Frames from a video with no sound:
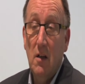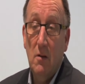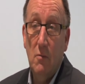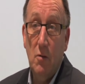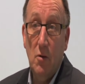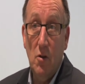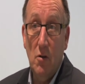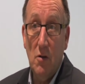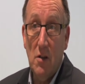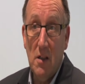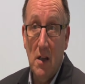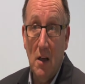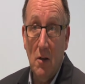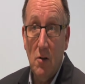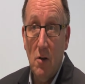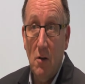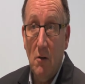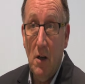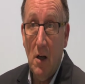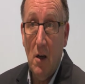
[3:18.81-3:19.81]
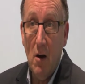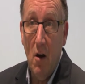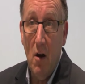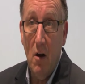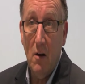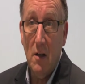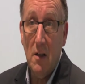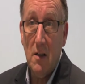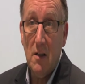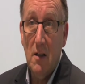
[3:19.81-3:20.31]
producers like Tony
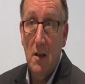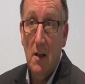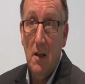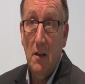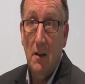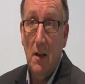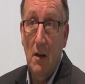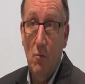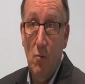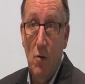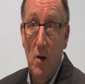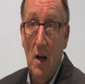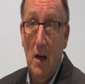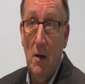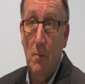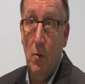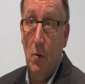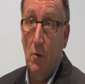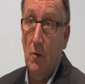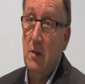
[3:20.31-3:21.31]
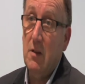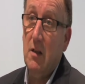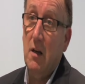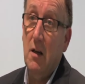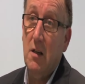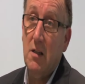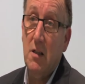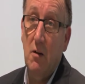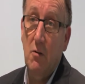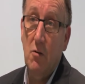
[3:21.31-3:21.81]
Garnett, they really put
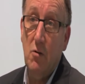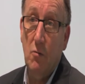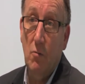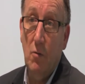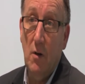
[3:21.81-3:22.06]
social